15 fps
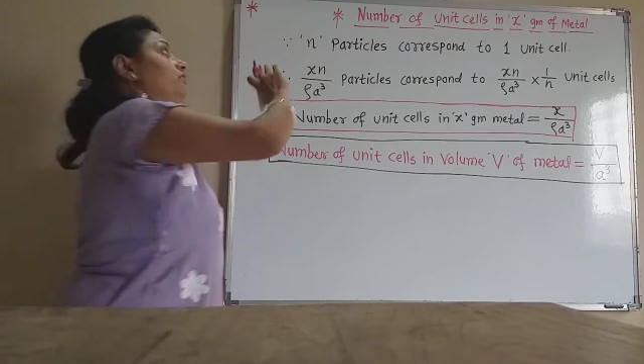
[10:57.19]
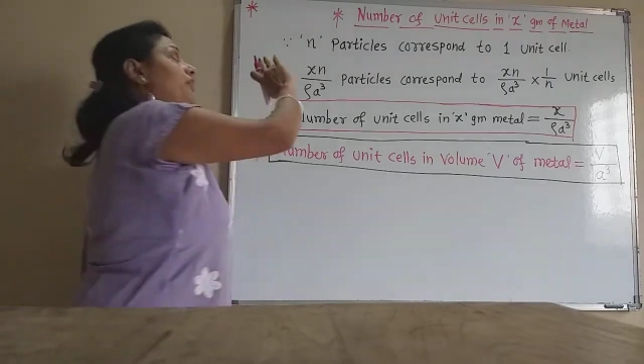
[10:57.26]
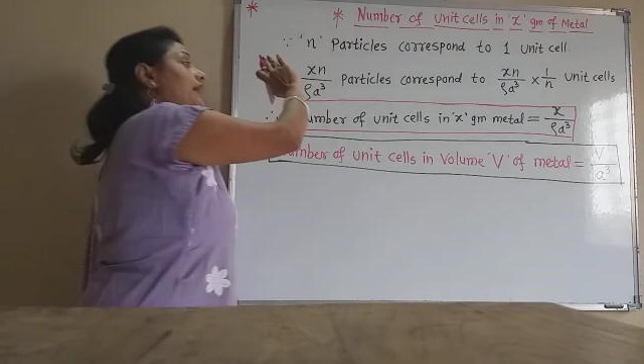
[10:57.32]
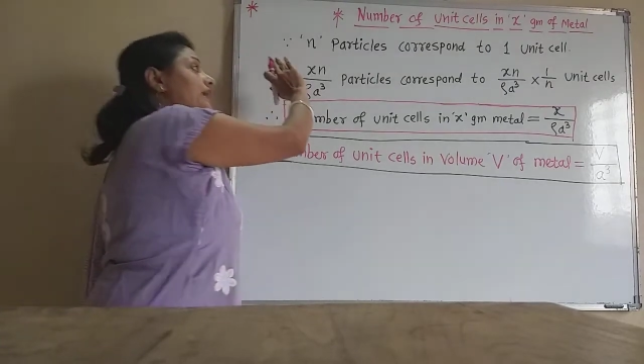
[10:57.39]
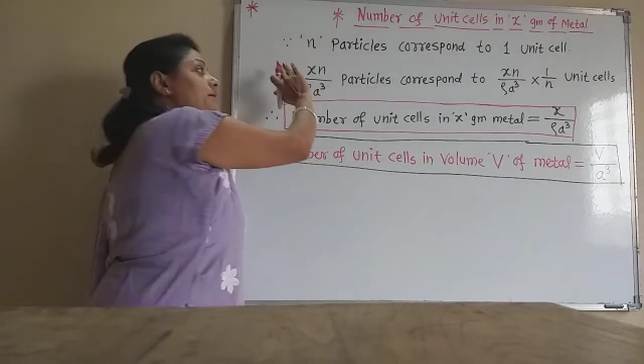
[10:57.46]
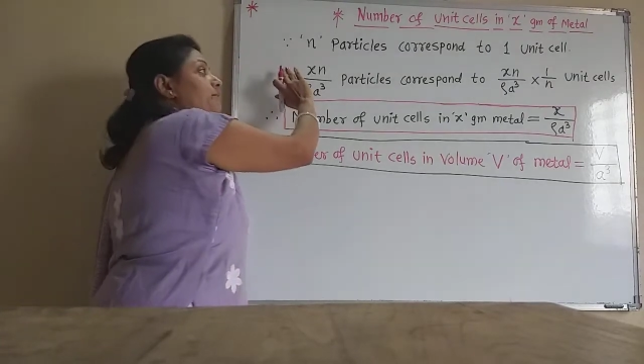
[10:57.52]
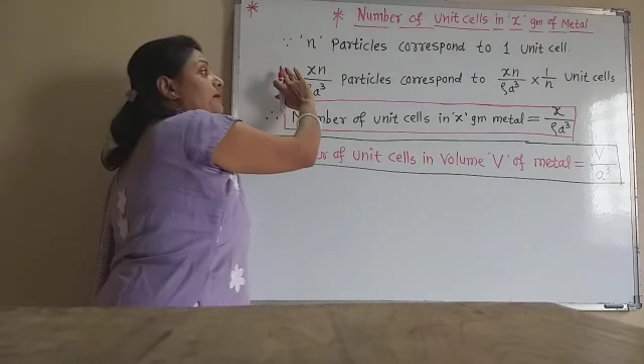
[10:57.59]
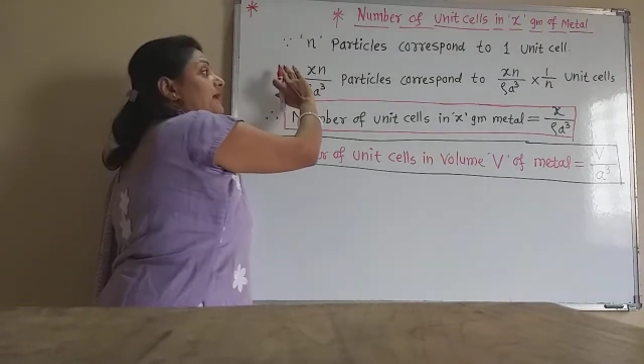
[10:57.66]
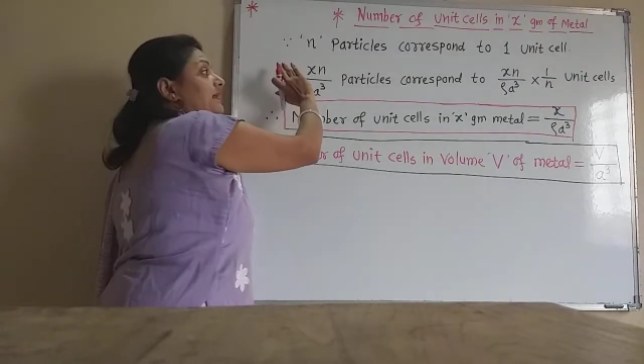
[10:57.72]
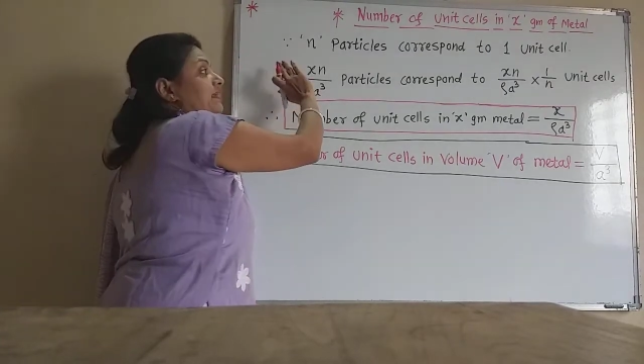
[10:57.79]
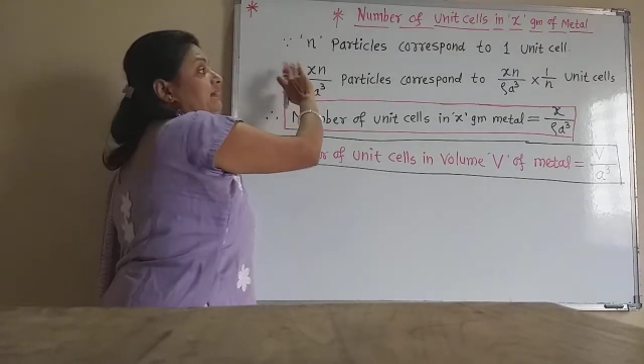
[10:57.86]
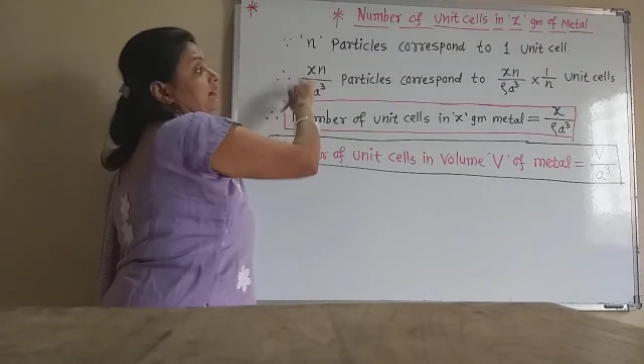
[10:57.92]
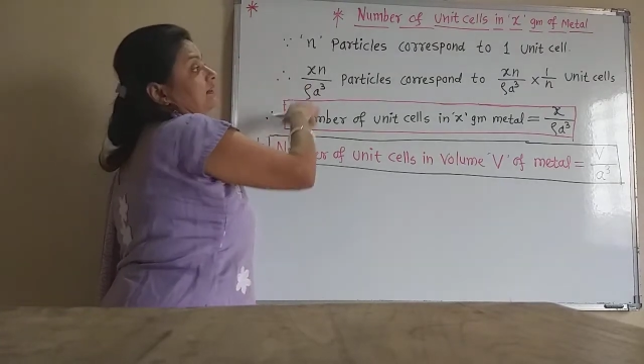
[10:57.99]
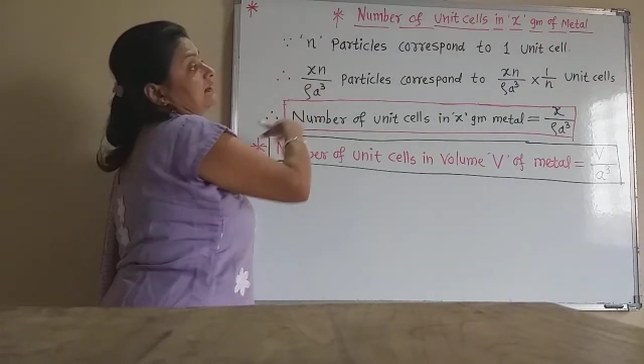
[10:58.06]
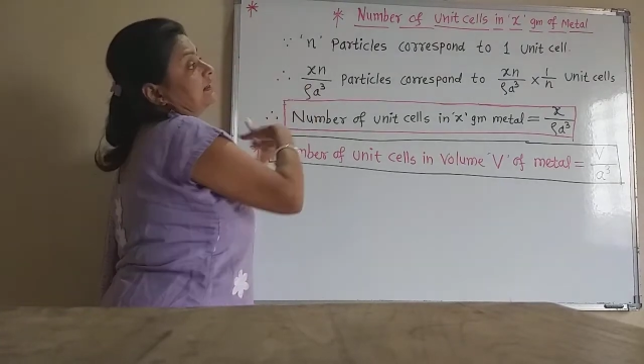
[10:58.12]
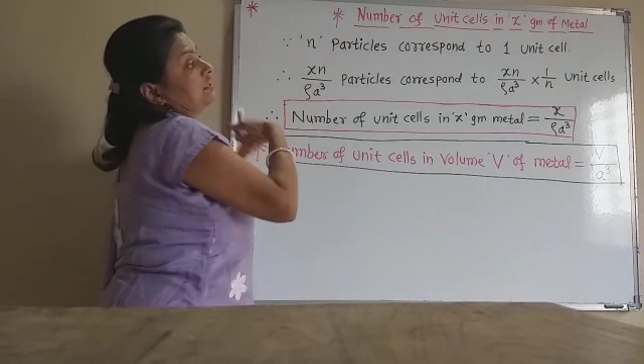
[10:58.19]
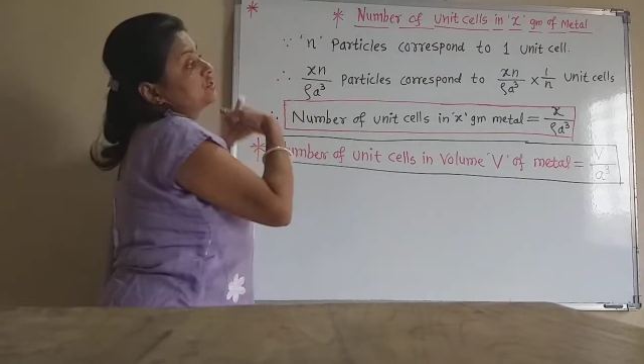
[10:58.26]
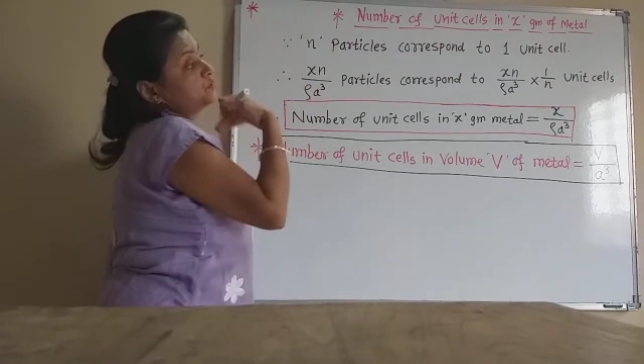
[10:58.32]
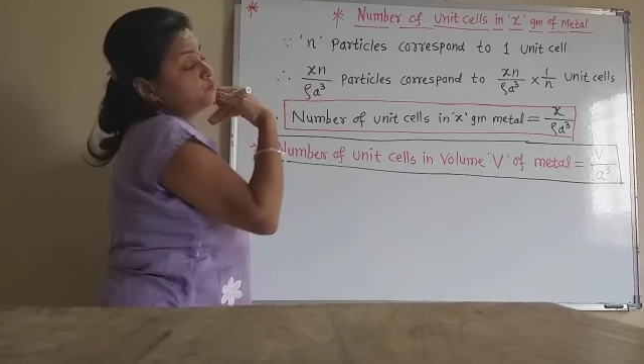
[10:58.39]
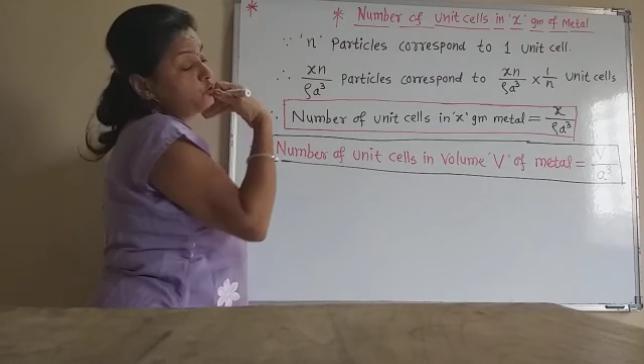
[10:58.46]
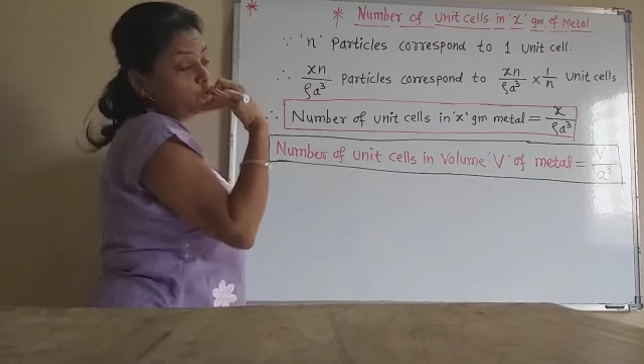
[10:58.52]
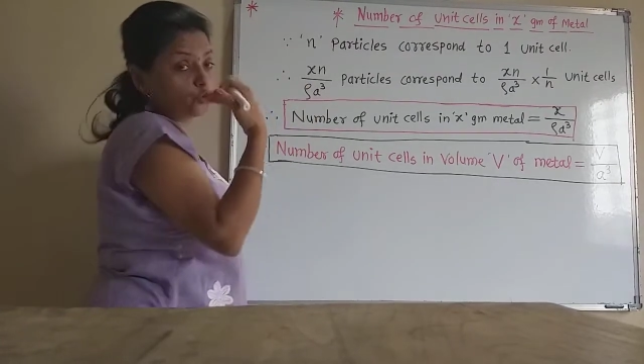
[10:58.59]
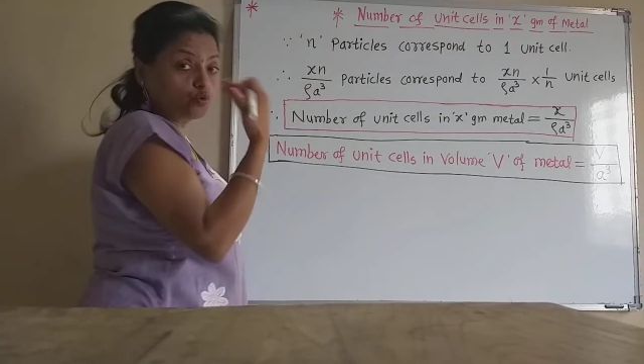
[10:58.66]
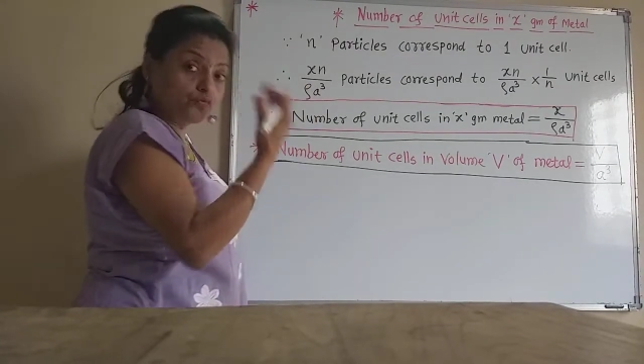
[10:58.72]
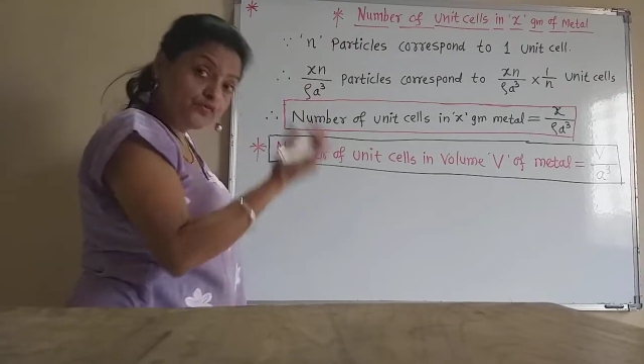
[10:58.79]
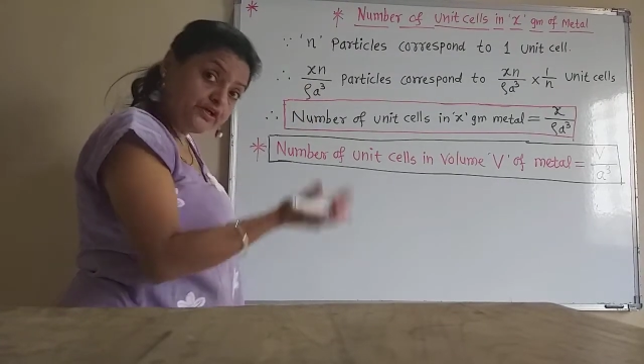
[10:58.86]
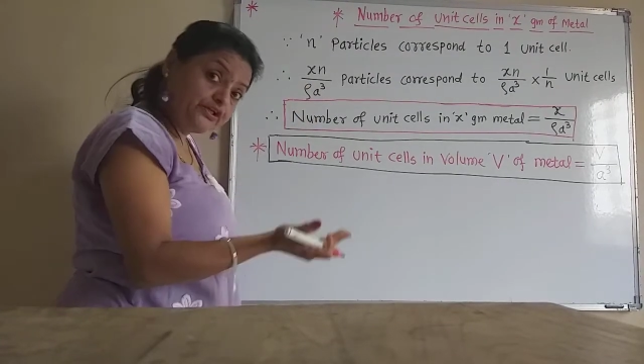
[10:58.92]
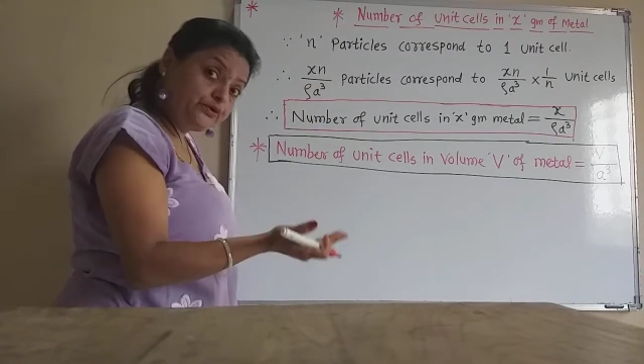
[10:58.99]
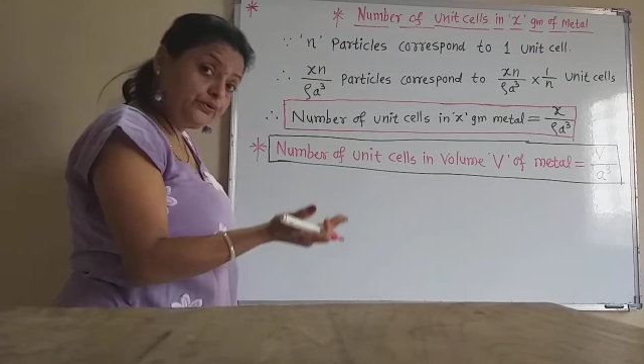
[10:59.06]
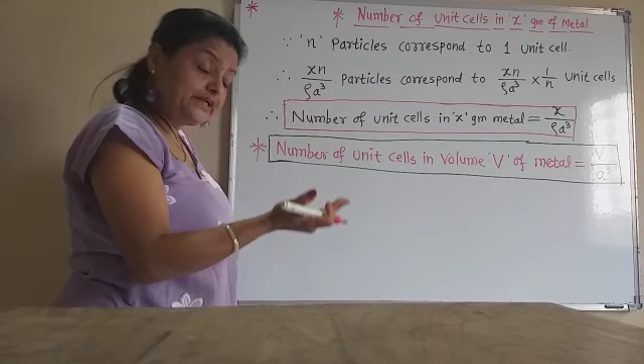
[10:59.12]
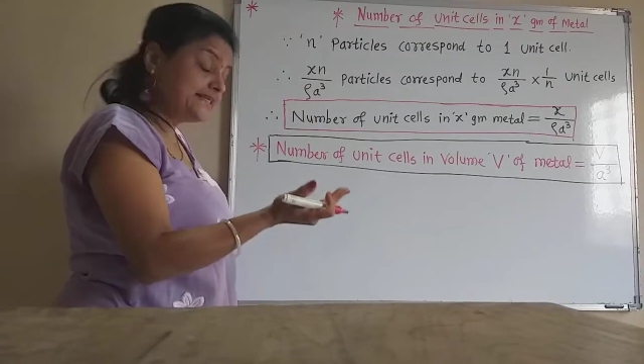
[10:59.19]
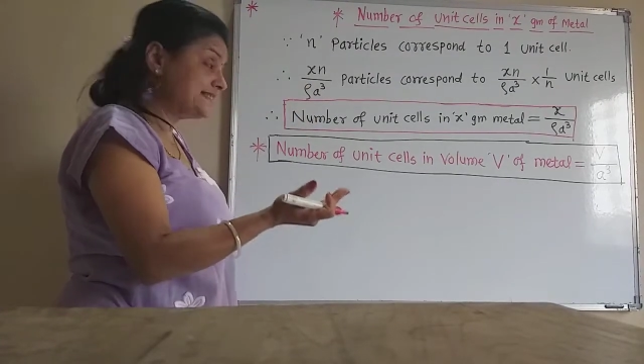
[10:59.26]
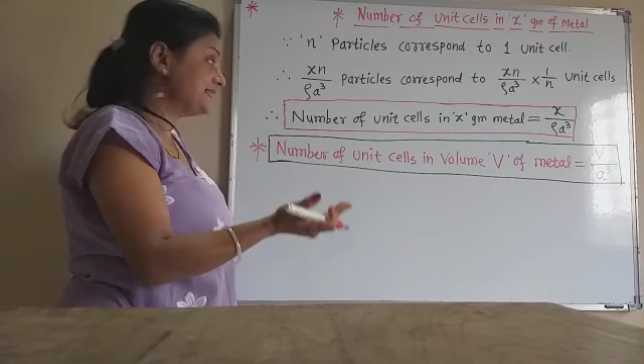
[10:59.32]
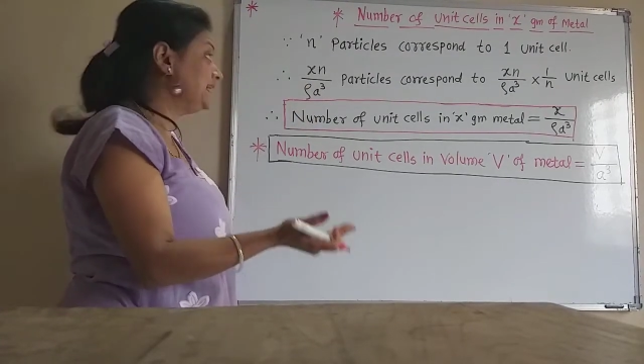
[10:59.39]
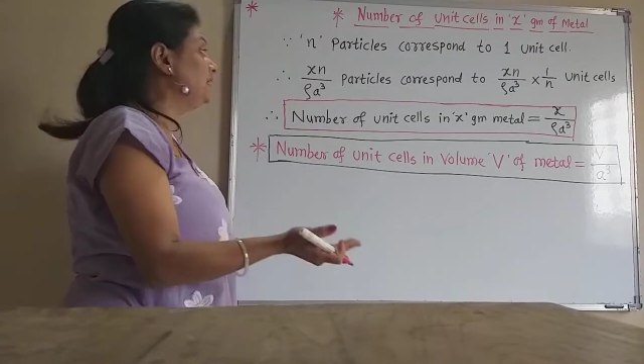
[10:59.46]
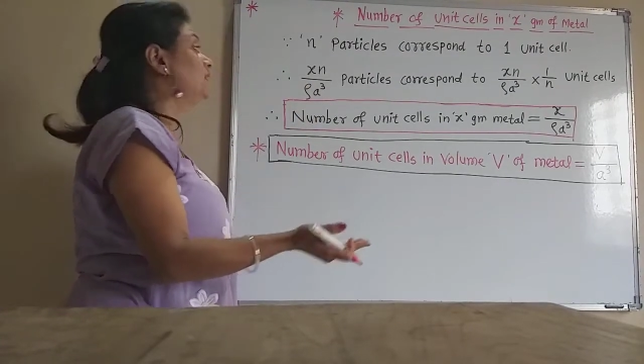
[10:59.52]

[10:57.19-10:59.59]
n particle correspond to 1 unit cell.